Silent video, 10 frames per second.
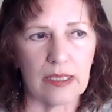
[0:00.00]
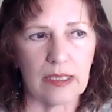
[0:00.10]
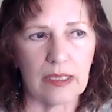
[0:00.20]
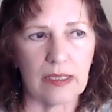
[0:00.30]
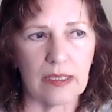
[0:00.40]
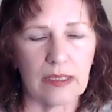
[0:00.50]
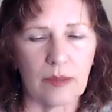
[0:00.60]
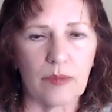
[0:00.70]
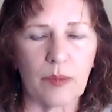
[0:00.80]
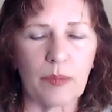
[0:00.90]

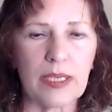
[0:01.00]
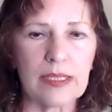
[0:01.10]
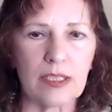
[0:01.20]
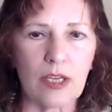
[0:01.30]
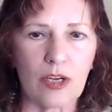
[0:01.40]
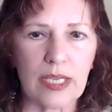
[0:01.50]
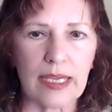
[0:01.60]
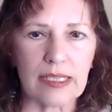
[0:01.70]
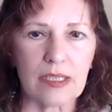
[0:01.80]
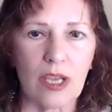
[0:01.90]
the PCR
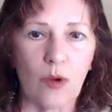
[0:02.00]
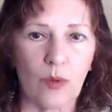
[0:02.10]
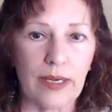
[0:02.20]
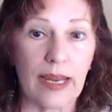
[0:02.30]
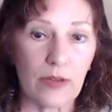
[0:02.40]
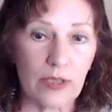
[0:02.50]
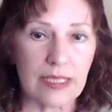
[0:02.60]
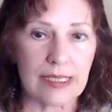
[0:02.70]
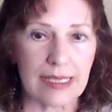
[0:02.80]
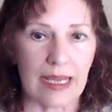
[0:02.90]
tests were never
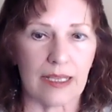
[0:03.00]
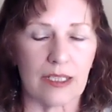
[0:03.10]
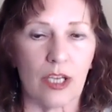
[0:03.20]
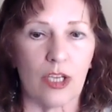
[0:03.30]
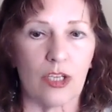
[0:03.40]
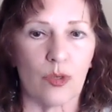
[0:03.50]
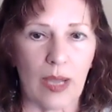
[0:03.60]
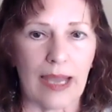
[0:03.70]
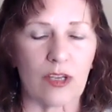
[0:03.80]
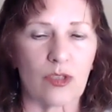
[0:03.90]
designed to
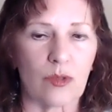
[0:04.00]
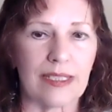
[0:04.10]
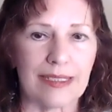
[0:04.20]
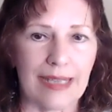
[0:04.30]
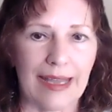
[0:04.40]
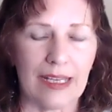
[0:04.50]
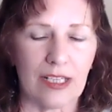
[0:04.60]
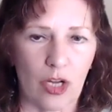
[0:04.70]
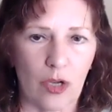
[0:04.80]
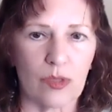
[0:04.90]
actually
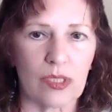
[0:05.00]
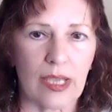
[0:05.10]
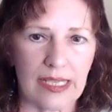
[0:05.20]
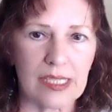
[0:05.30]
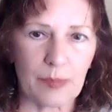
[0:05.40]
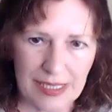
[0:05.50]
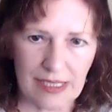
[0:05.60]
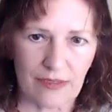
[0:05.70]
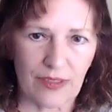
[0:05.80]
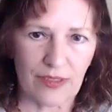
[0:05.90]
diagnose a
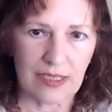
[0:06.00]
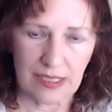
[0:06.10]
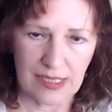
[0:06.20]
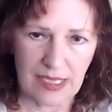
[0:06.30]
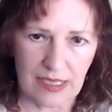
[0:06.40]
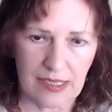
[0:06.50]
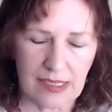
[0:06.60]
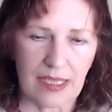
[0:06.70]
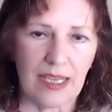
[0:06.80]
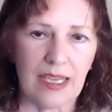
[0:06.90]
specific
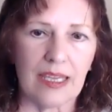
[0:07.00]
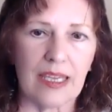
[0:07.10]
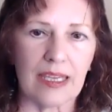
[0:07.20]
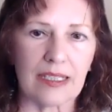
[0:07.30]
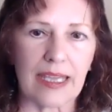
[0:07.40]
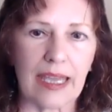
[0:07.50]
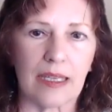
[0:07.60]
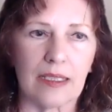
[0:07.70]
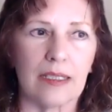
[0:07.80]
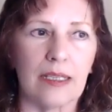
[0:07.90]
disease. It
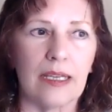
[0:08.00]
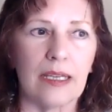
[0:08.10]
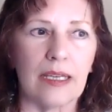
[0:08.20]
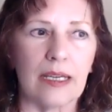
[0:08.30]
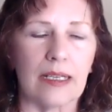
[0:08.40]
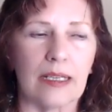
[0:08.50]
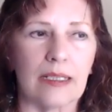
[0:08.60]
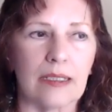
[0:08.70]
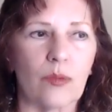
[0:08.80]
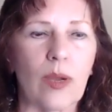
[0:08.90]
can,
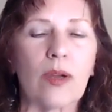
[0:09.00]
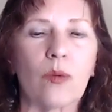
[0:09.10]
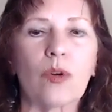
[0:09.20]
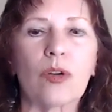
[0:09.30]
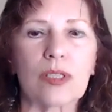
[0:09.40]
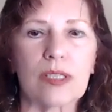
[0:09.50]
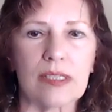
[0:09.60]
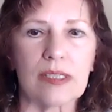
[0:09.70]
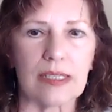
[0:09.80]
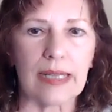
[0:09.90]
the way it works is
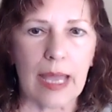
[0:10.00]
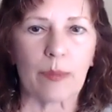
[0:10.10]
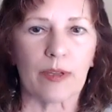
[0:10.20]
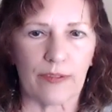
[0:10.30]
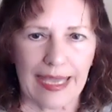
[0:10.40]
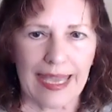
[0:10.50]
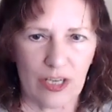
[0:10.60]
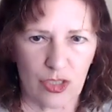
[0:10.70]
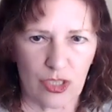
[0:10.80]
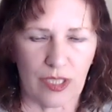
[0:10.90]
it's an
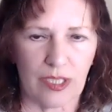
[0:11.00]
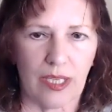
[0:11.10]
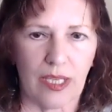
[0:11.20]
amplification,